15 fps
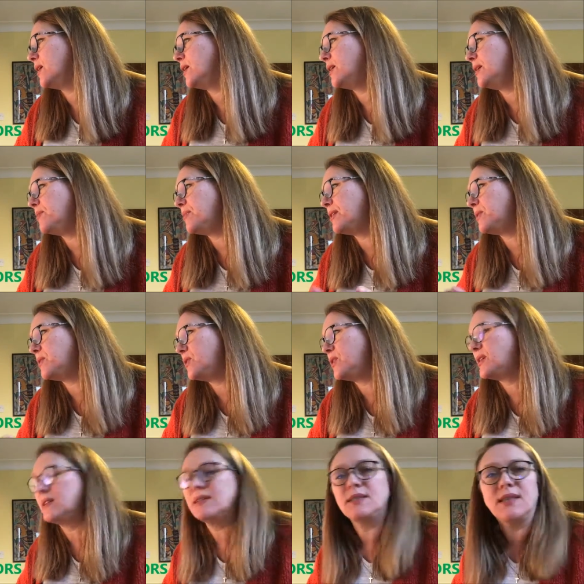only breathe when you
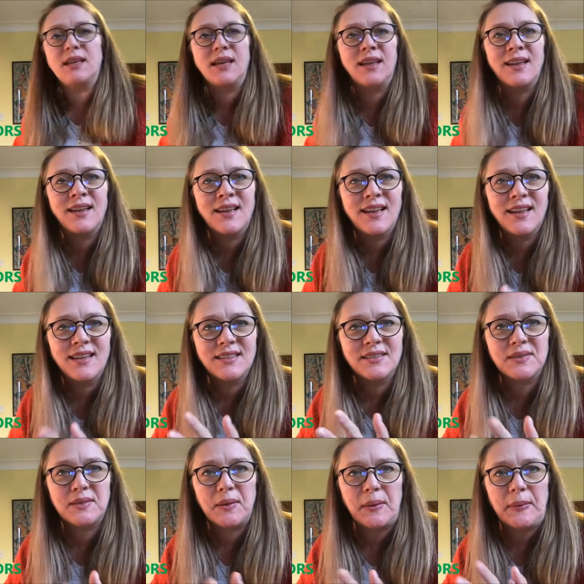can see
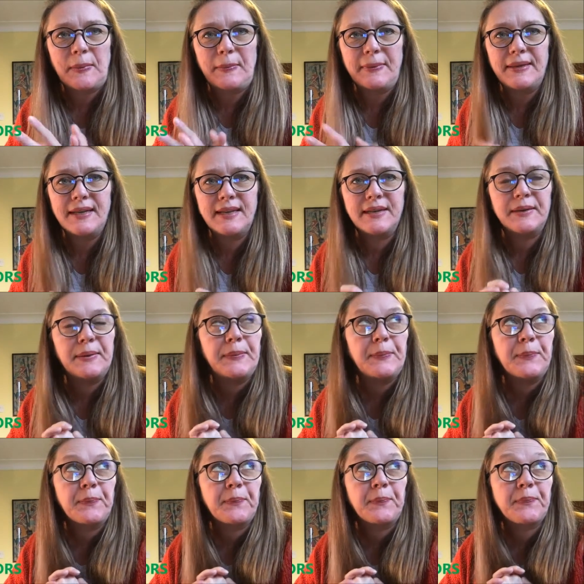some
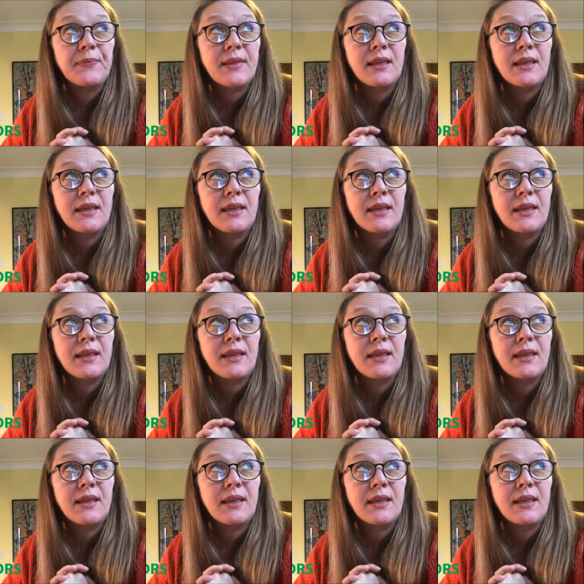um,